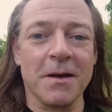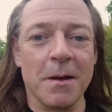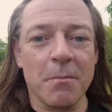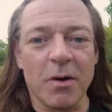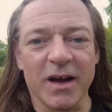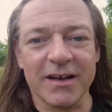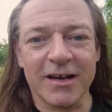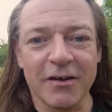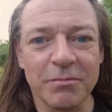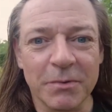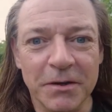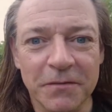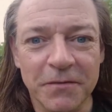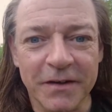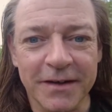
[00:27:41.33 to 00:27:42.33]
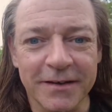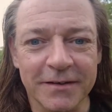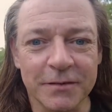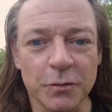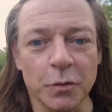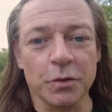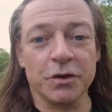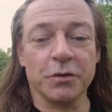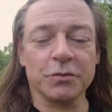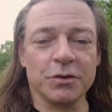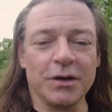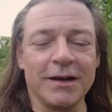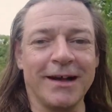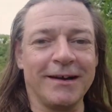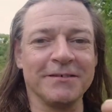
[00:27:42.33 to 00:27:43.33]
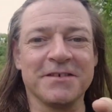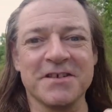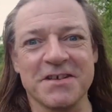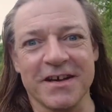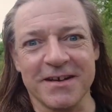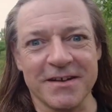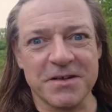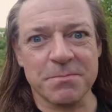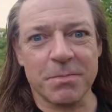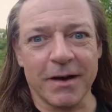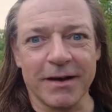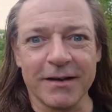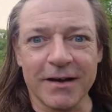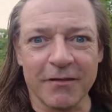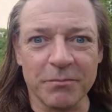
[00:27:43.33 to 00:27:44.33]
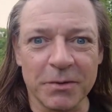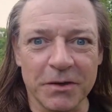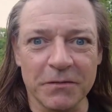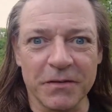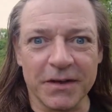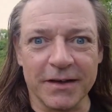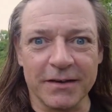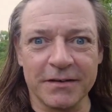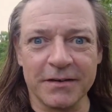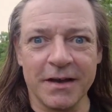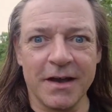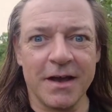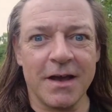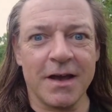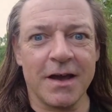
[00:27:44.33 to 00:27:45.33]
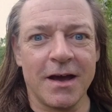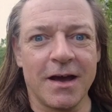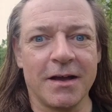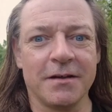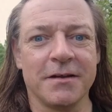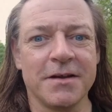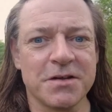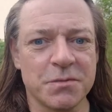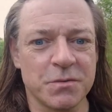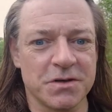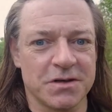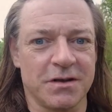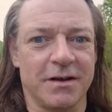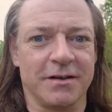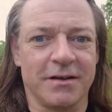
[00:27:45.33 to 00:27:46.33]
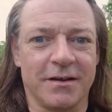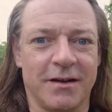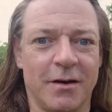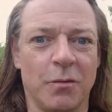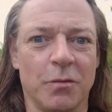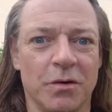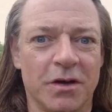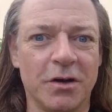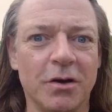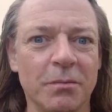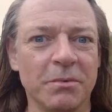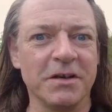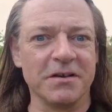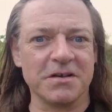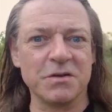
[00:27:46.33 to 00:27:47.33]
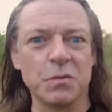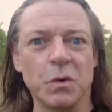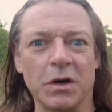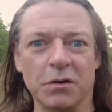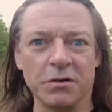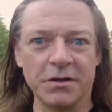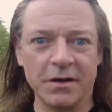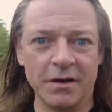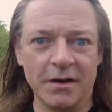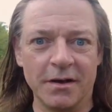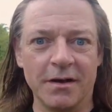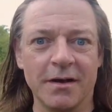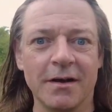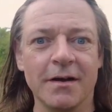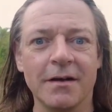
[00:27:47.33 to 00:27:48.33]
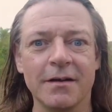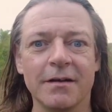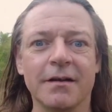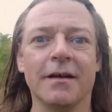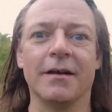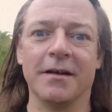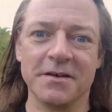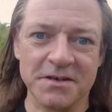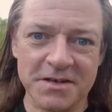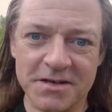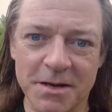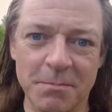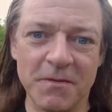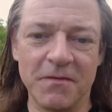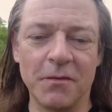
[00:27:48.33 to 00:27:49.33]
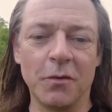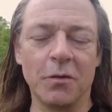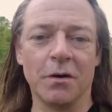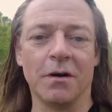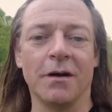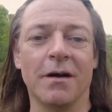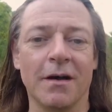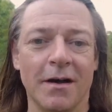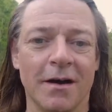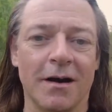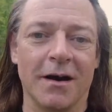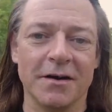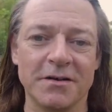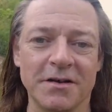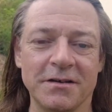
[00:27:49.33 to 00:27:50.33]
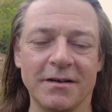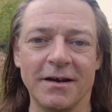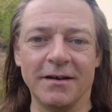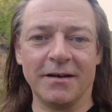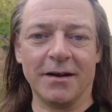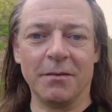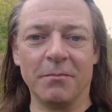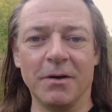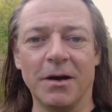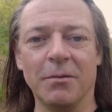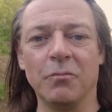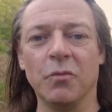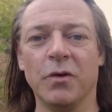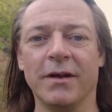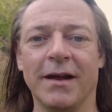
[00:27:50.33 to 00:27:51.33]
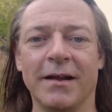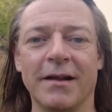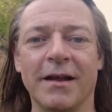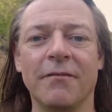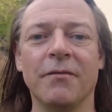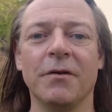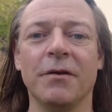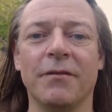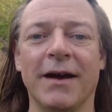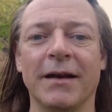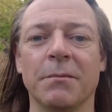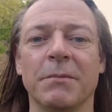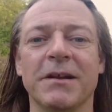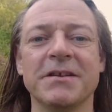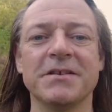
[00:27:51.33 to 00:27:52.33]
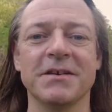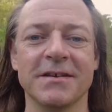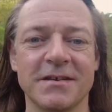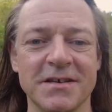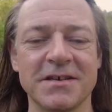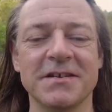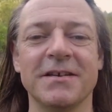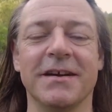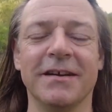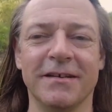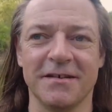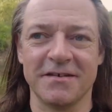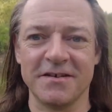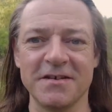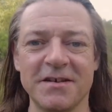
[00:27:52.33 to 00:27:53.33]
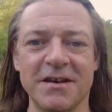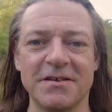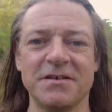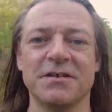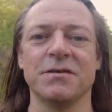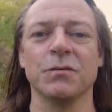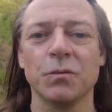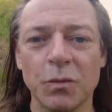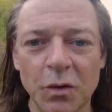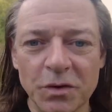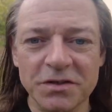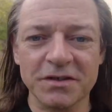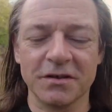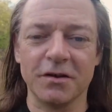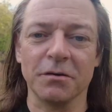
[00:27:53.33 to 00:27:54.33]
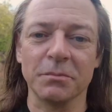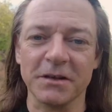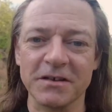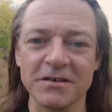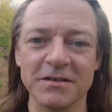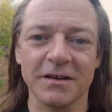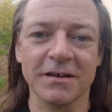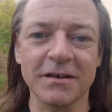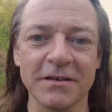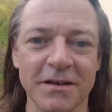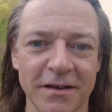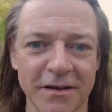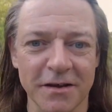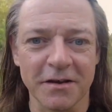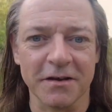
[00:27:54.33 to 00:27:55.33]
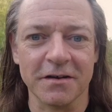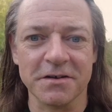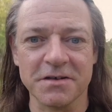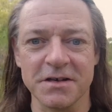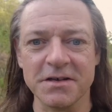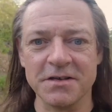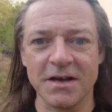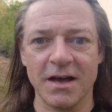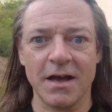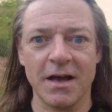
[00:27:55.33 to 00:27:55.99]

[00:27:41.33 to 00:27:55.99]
by government fiat, or you're not allowed to say this by government fiat. And this was like the old communist world. And as I said before, I didn't end up with that level of animalistic disdain and disgust towards the communists like I did the Nazis.